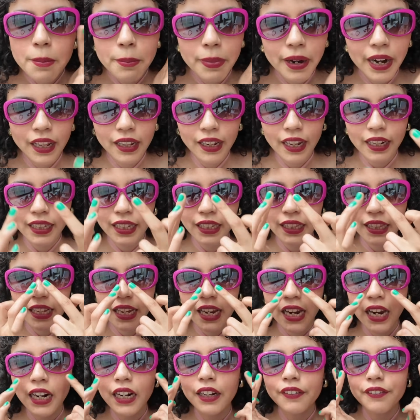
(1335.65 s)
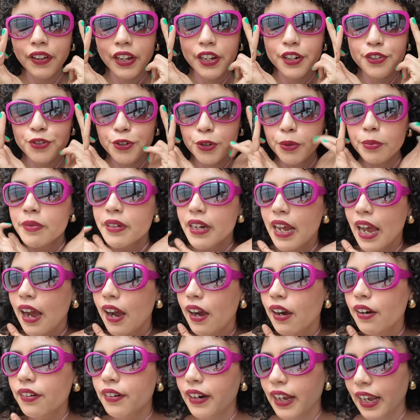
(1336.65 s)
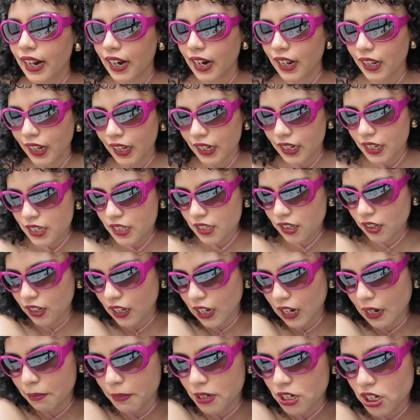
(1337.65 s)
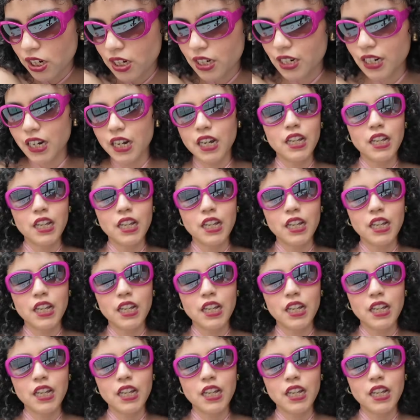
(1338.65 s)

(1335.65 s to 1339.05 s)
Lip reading: but I like that they kind of like droop down, and I like this little like magenta